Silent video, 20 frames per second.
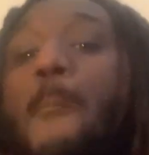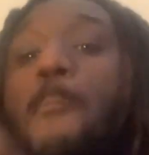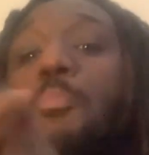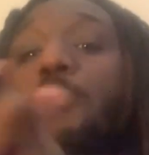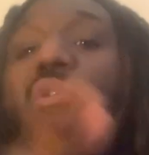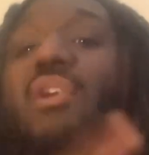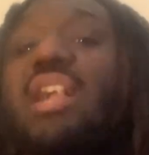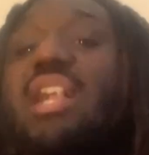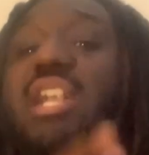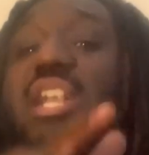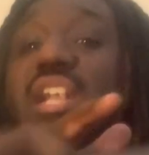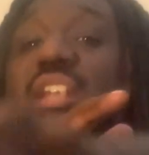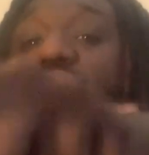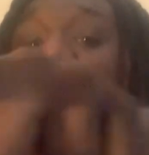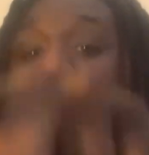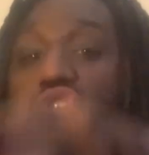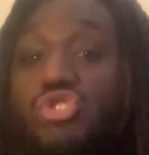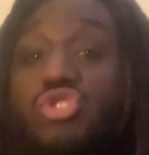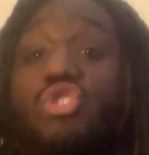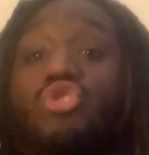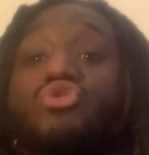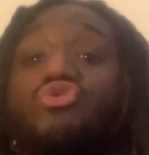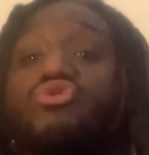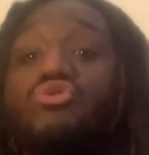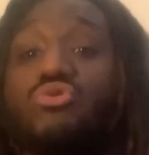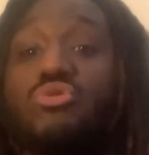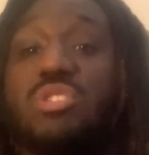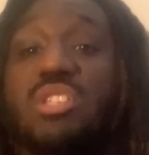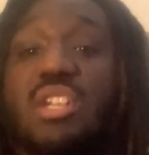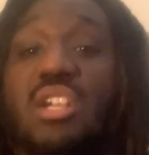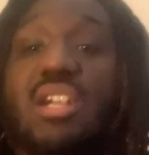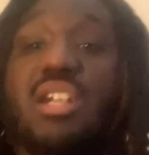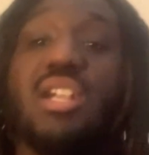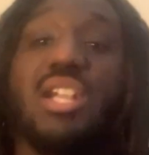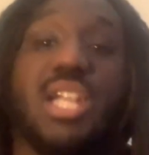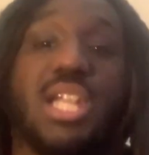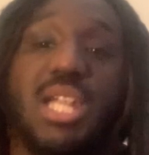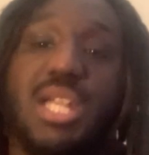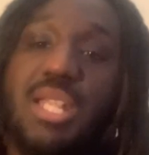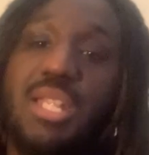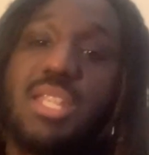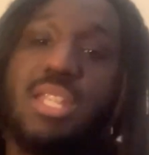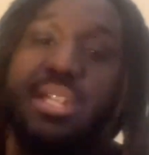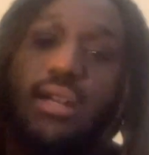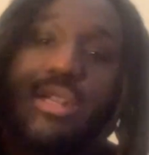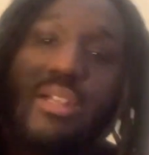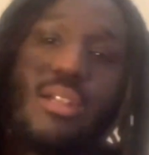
Breaking news in